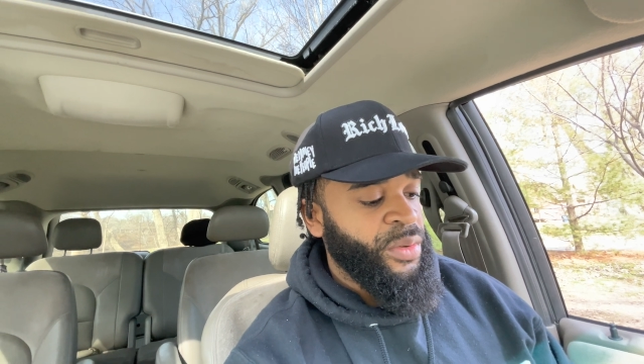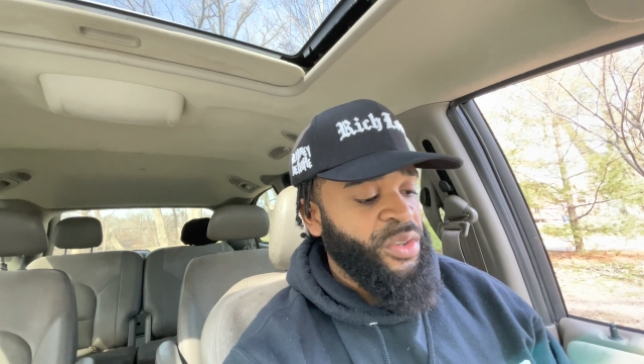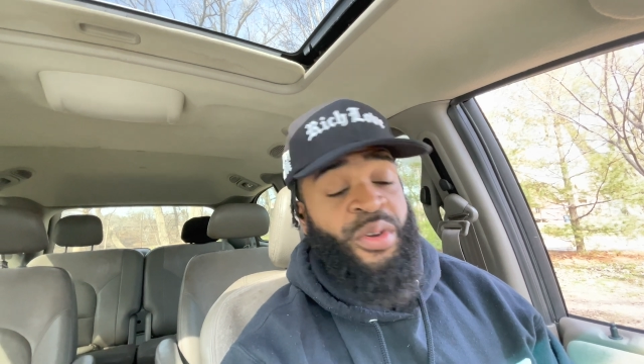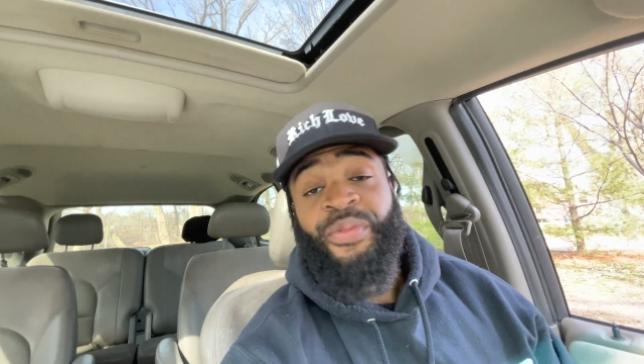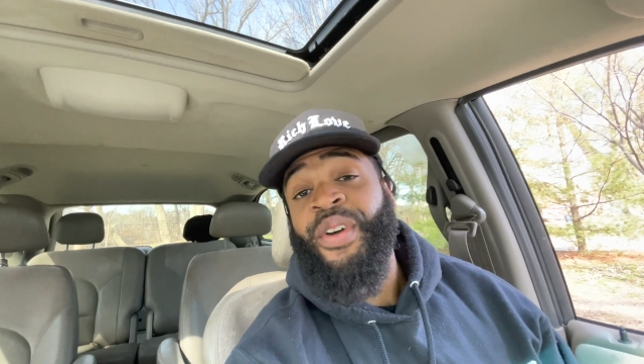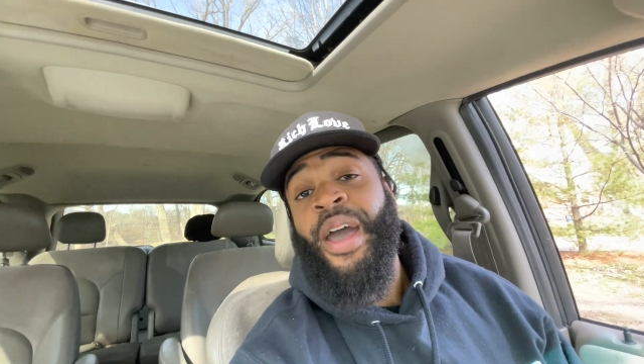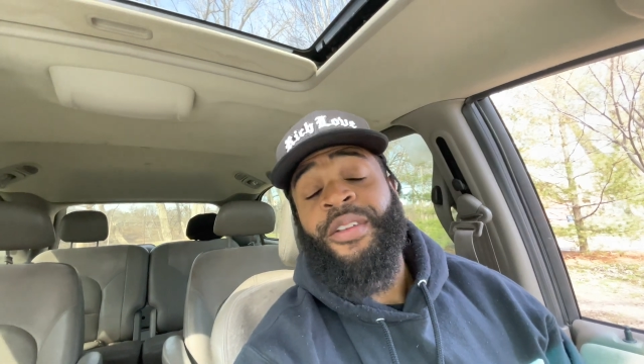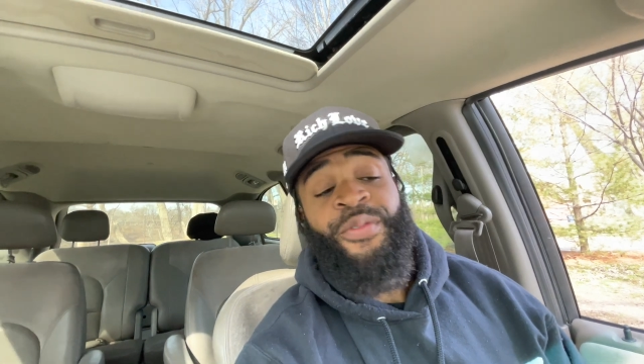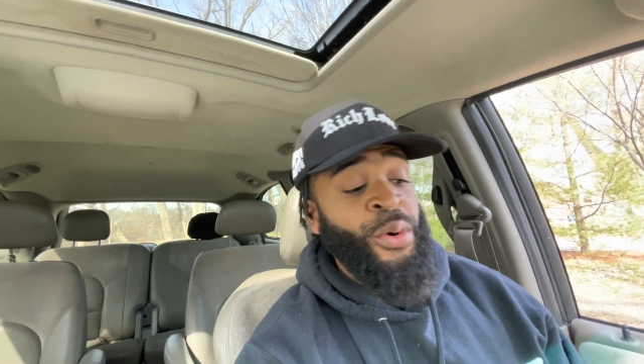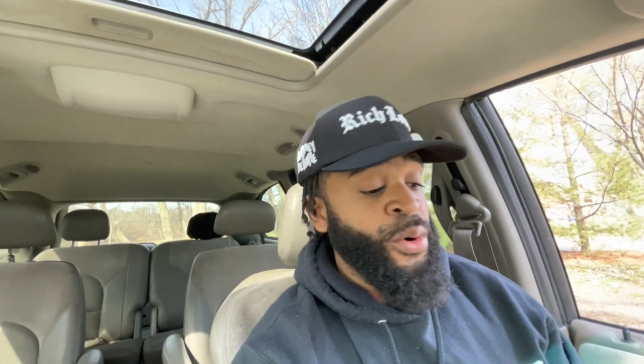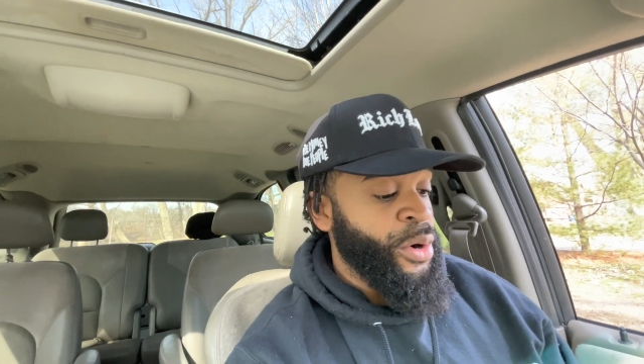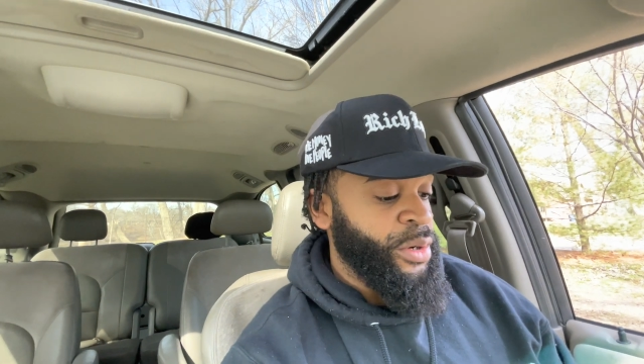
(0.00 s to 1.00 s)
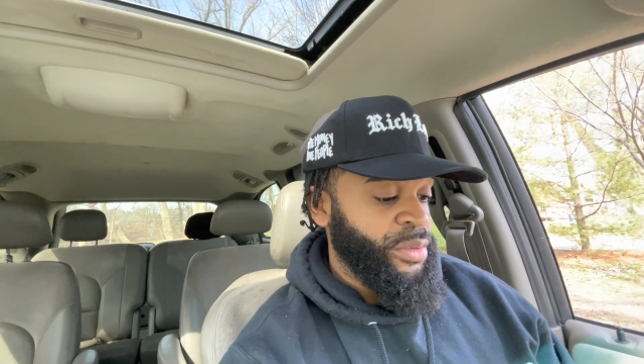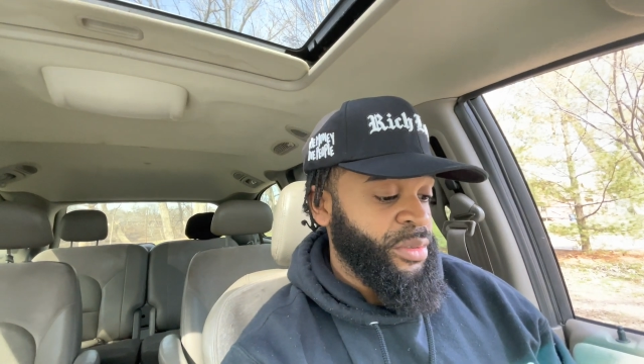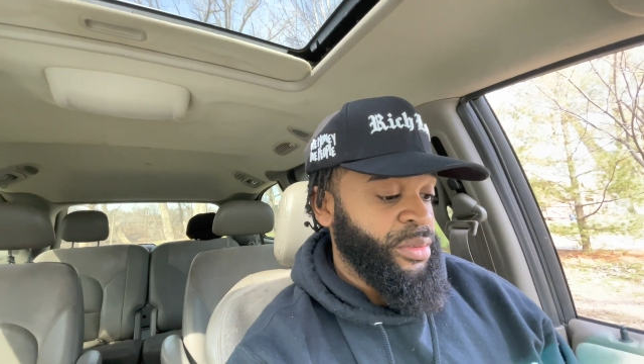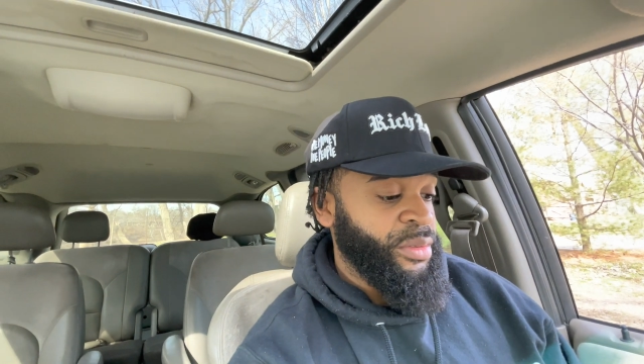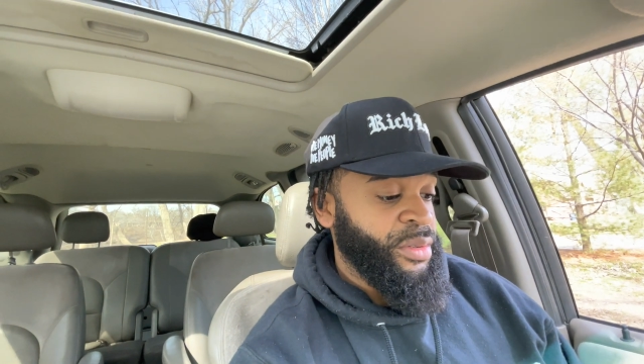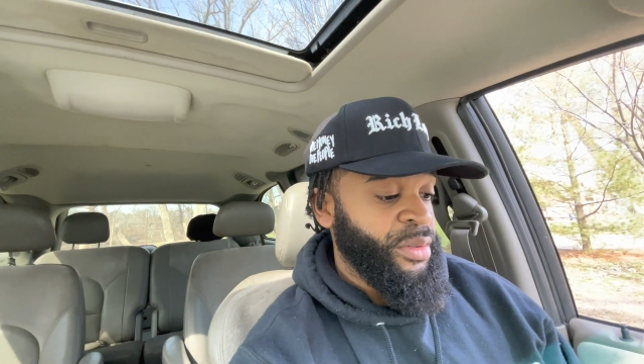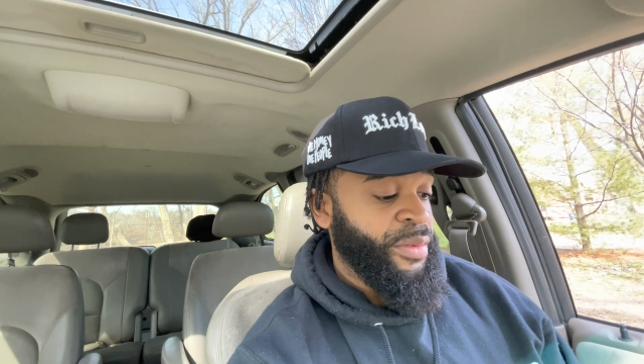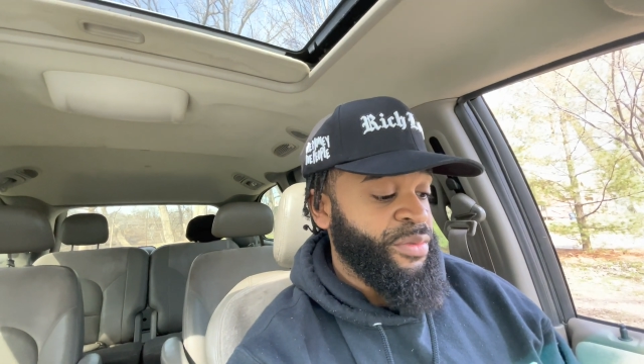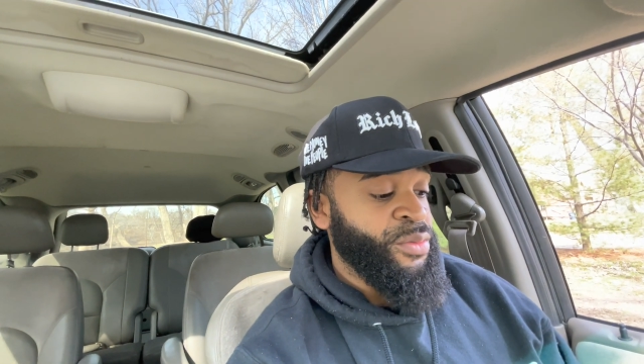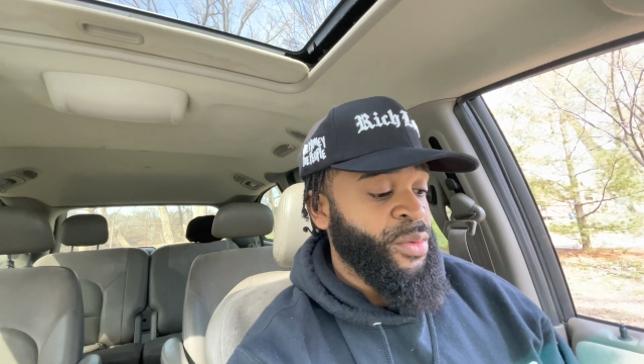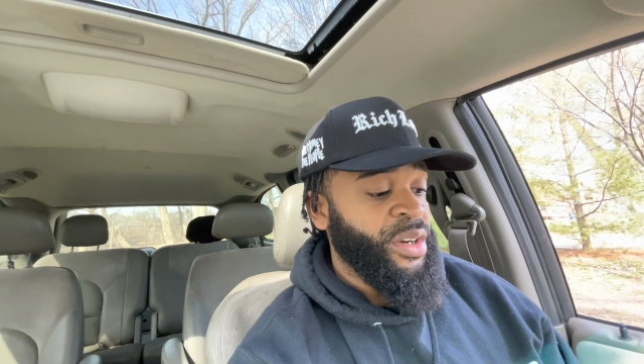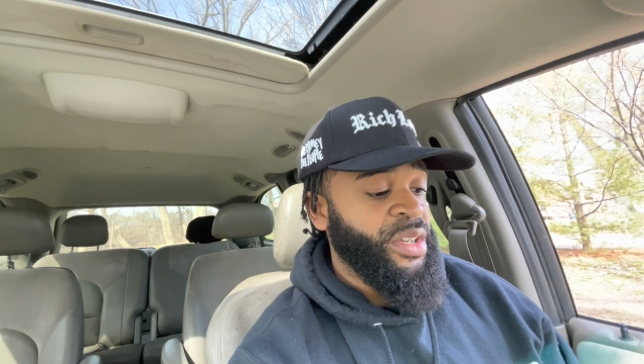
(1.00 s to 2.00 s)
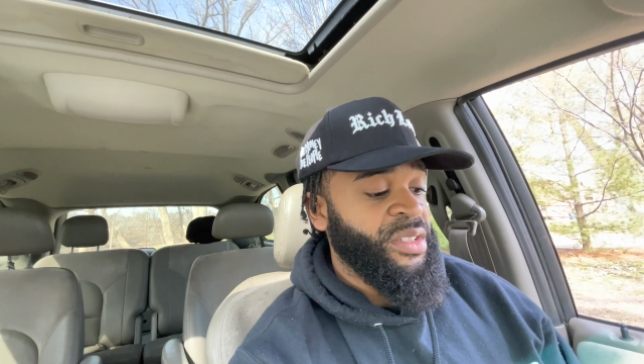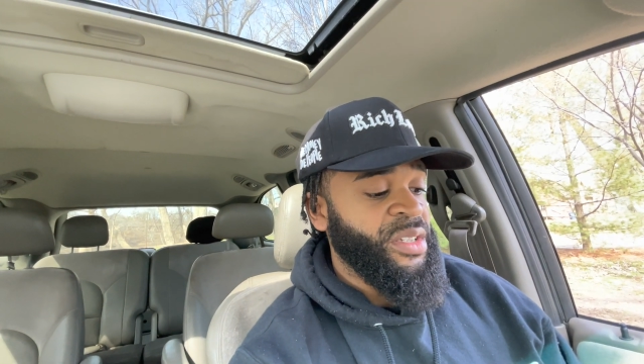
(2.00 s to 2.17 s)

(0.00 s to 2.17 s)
You can fast forward if you want to get